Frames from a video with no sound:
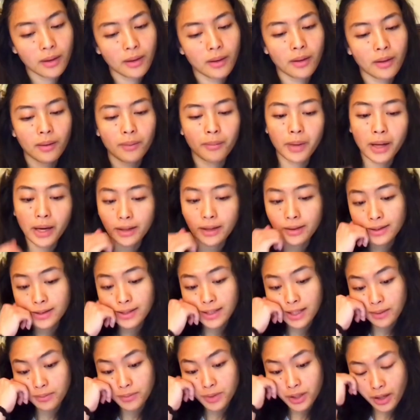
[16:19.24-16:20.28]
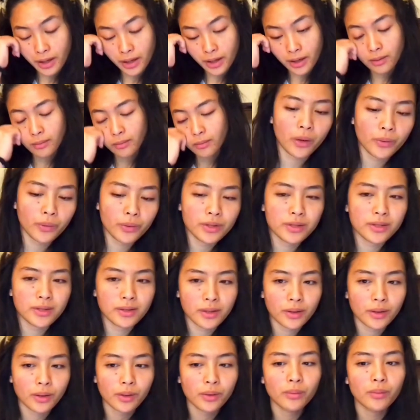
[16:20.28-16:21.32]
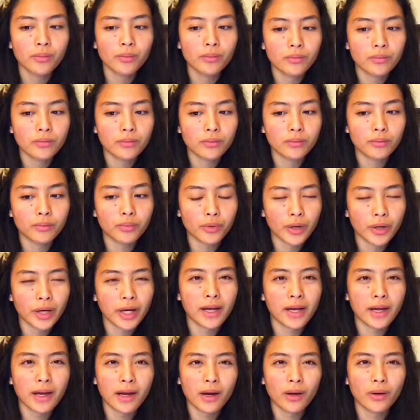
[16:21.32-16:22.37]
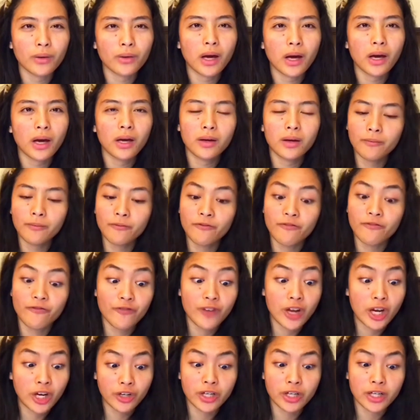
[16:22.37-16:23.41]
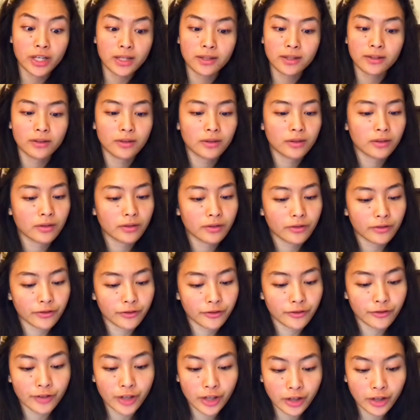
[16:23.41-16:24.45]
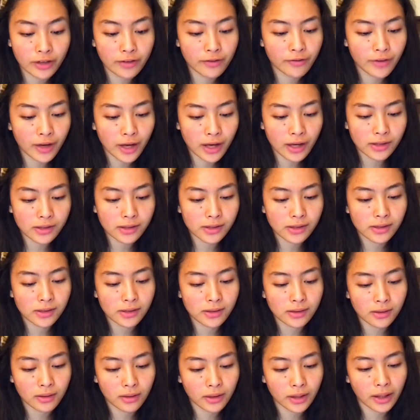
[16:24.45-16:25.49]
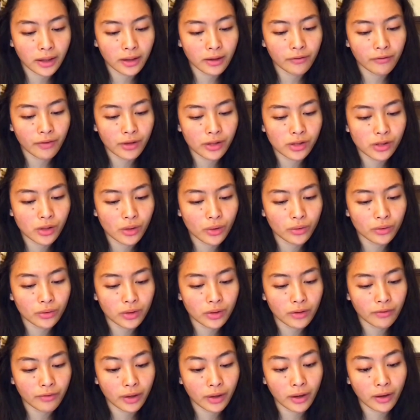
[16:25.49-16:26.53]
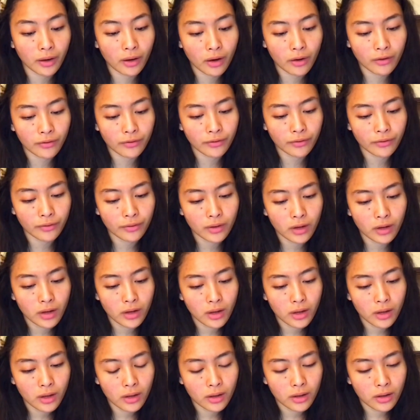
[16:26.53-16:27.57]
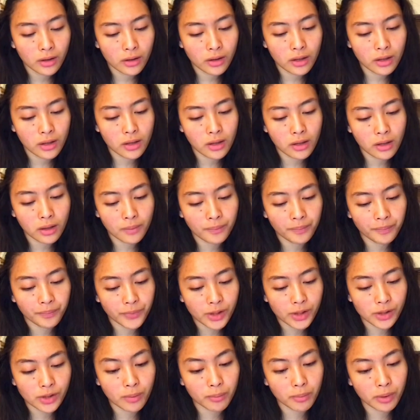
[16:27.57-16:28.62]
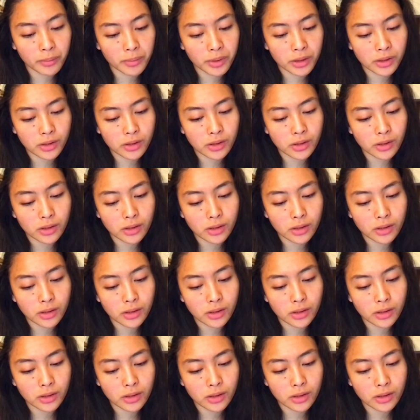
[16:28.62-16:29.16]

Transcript: But at the same time, I would still break out very, very fast. Like if I get off the supplements.